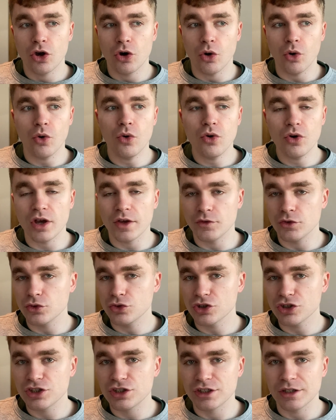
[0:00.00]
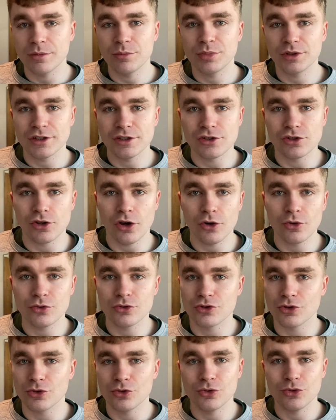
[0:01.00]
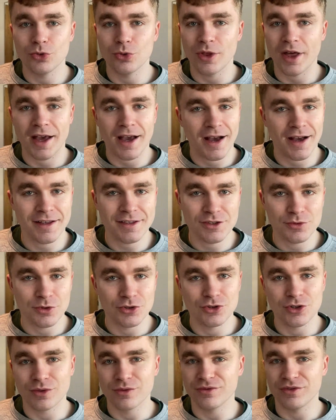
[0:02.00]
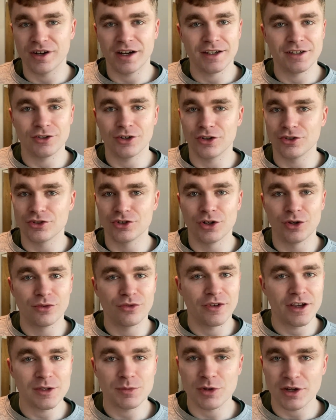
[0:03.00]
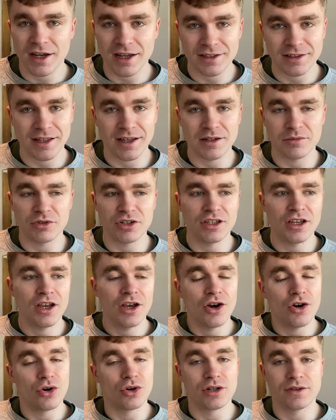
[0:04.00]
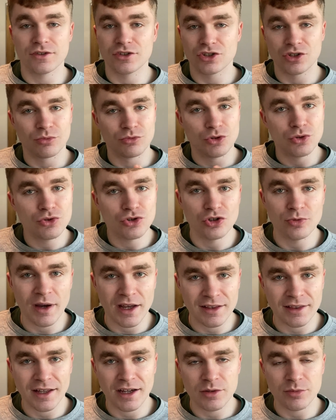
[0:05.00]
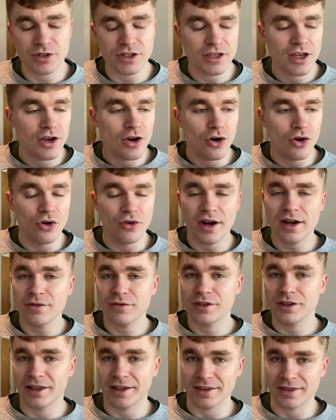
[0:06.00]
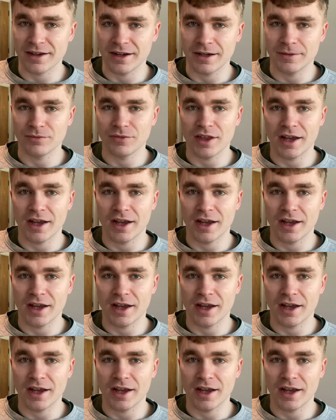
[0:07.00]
Or if you just simply go to their ads, which you can find on, Facebook ad library or even some YouTube ad library or anything like that,